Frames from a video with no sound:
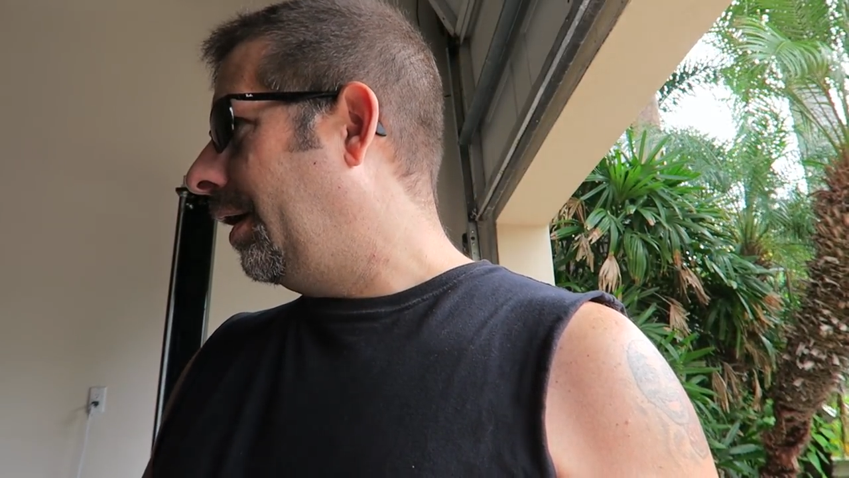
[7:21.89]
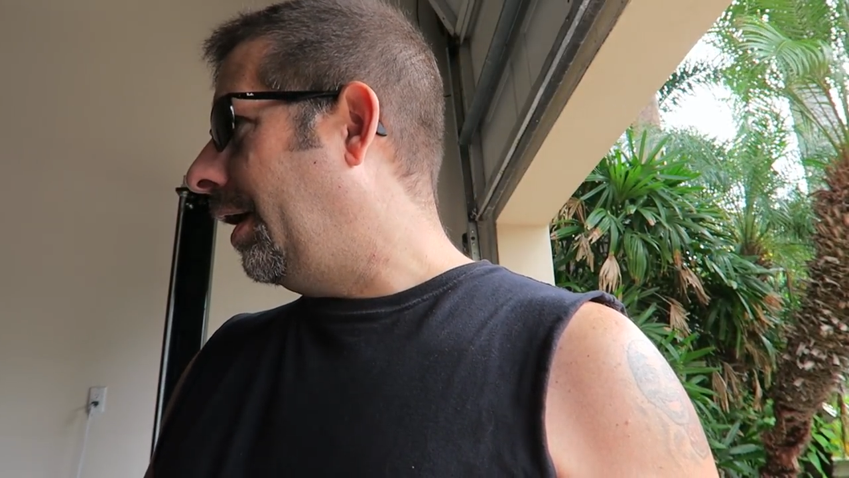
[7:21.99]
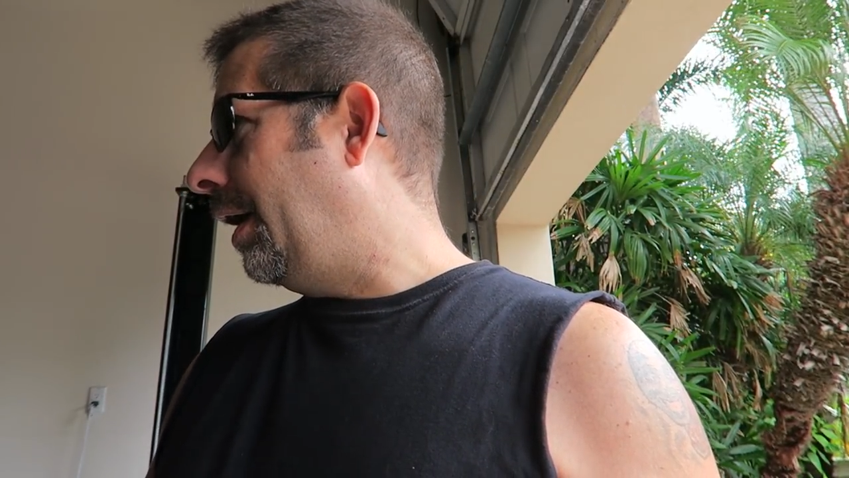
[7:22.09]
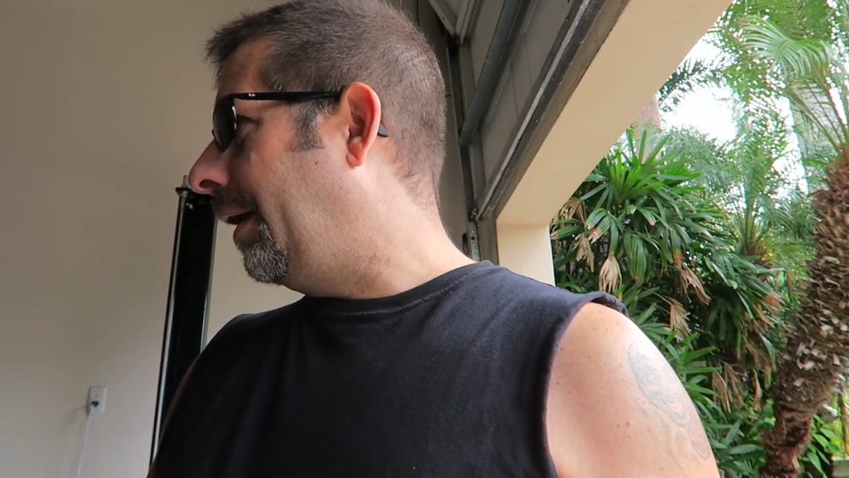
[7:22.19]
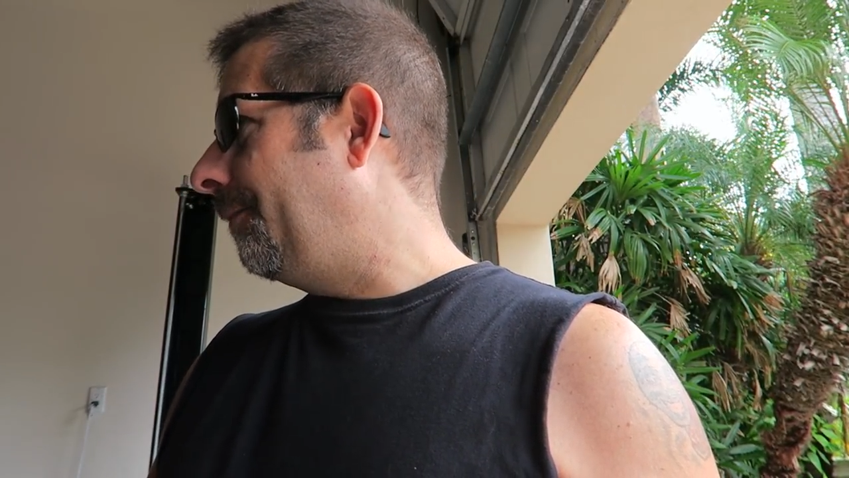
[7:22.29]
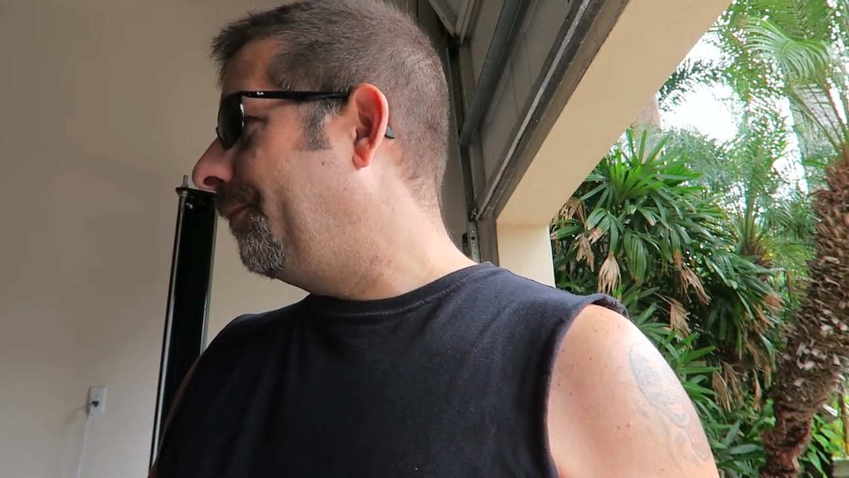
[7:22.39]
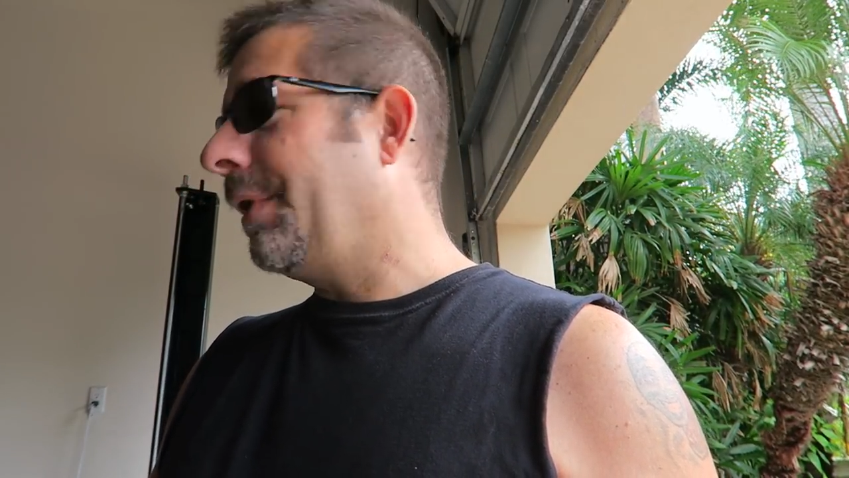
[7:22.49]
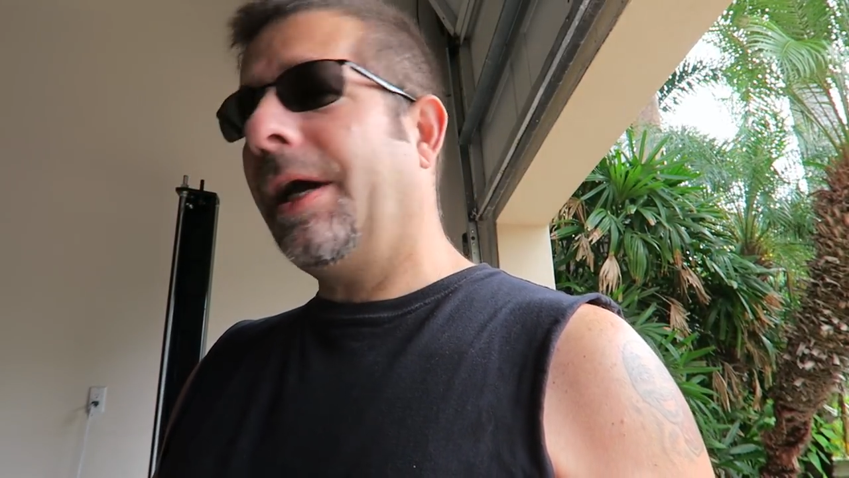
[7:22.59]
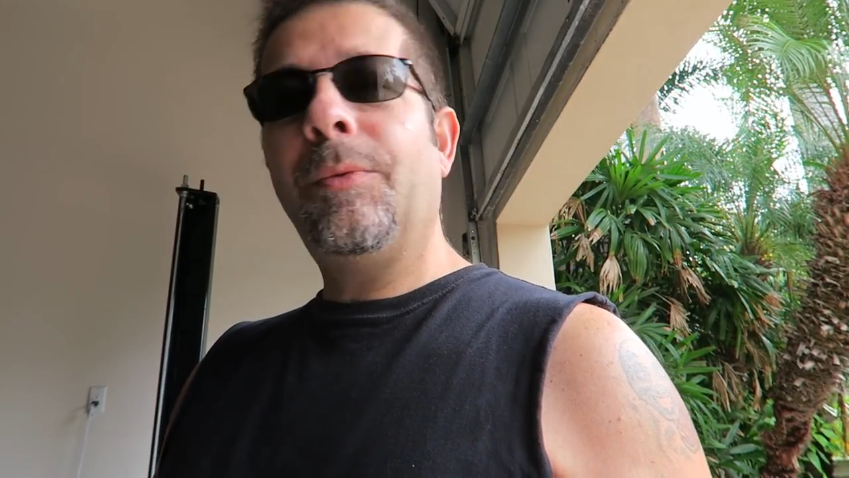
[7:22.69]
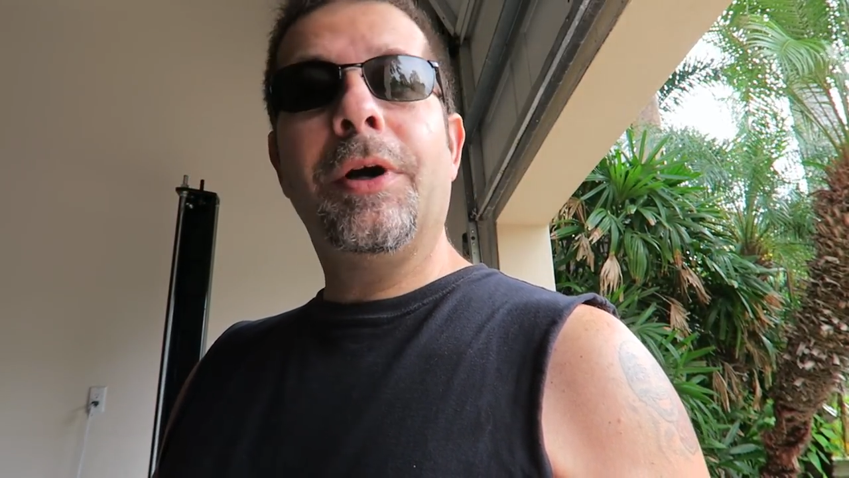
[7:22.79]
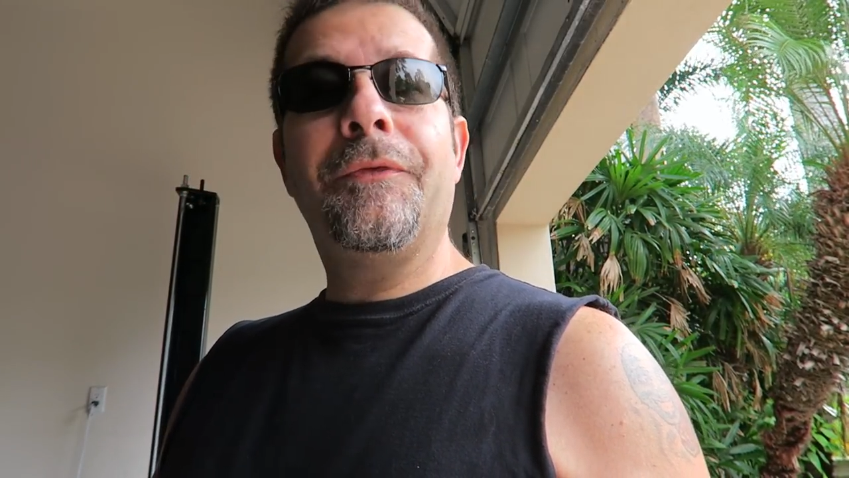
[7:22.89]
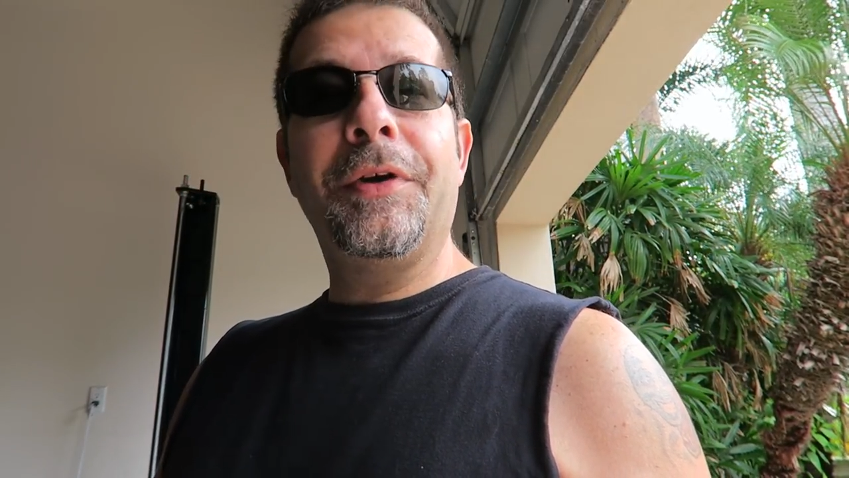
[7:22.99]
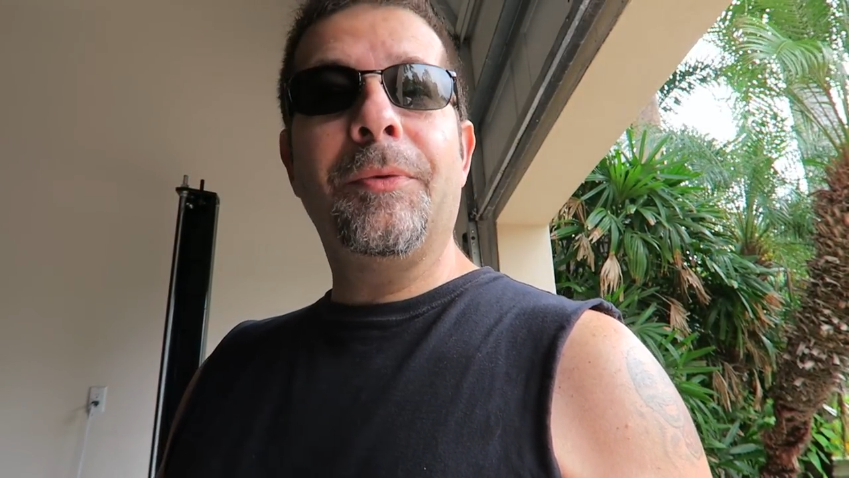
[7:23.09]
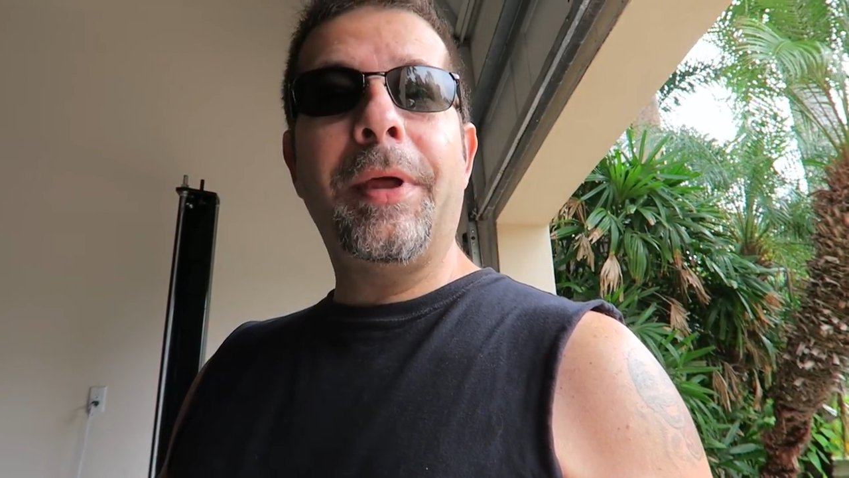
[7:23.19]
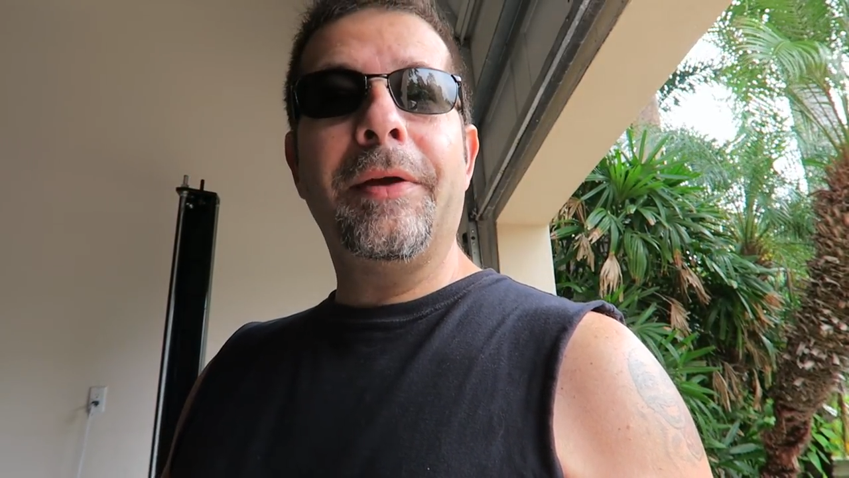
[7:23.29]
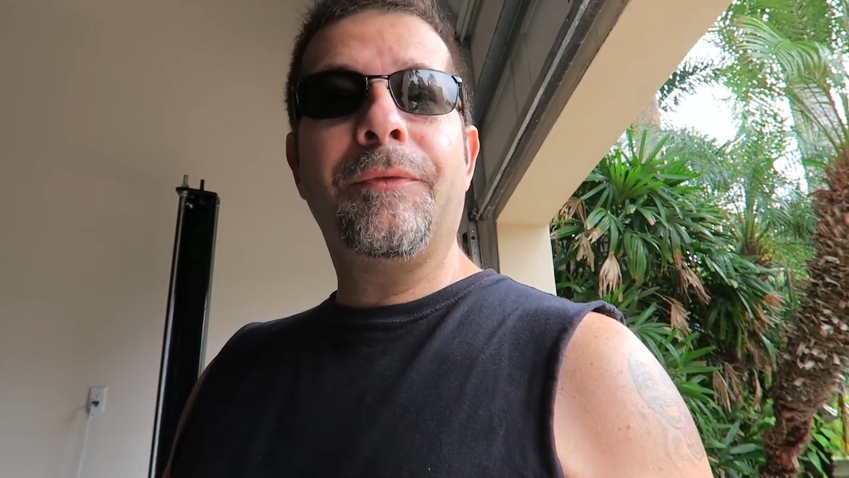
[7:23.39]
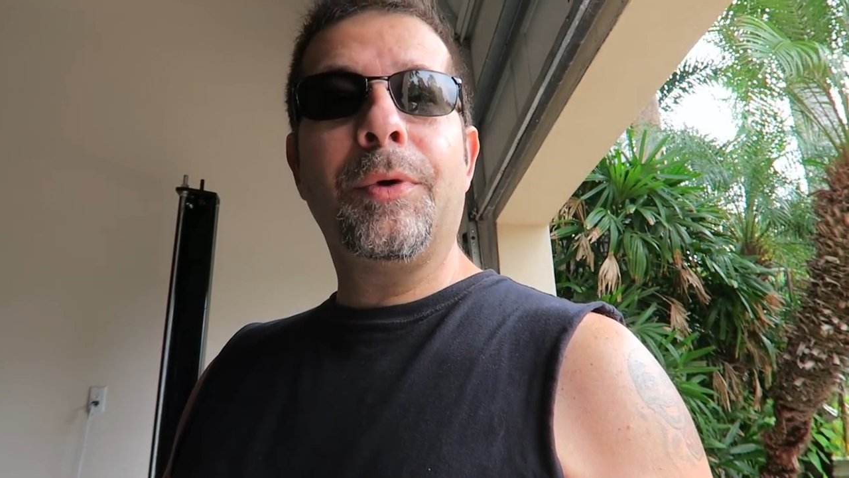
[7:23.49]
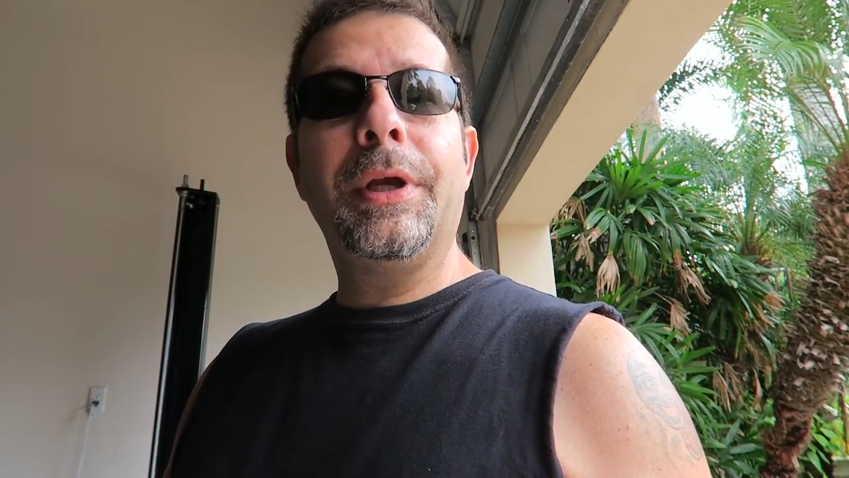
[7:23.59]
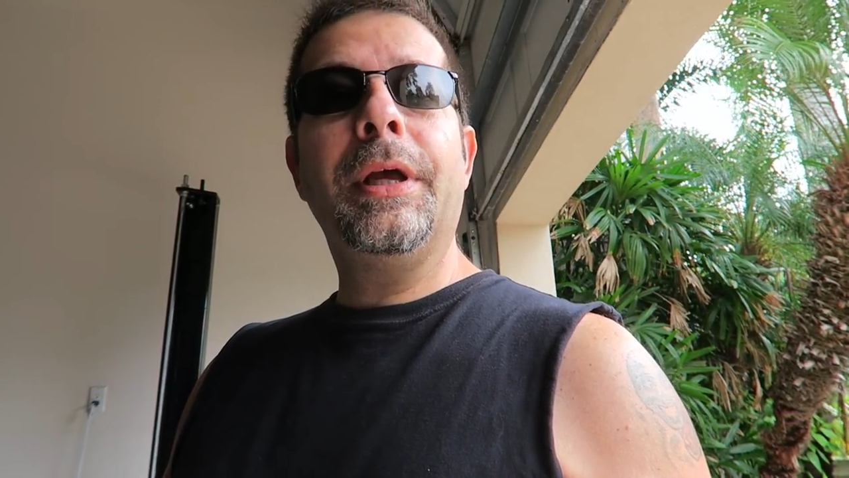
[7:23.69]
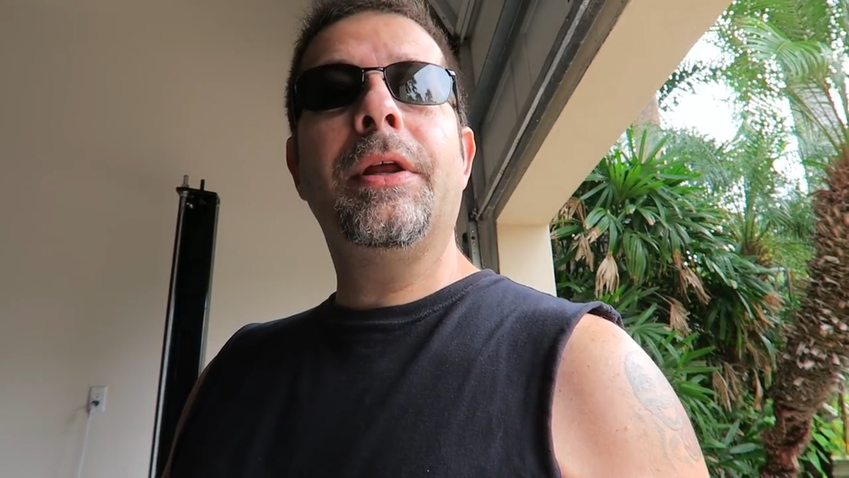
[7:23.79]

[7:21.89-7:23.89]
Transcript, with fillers: I will film that for you,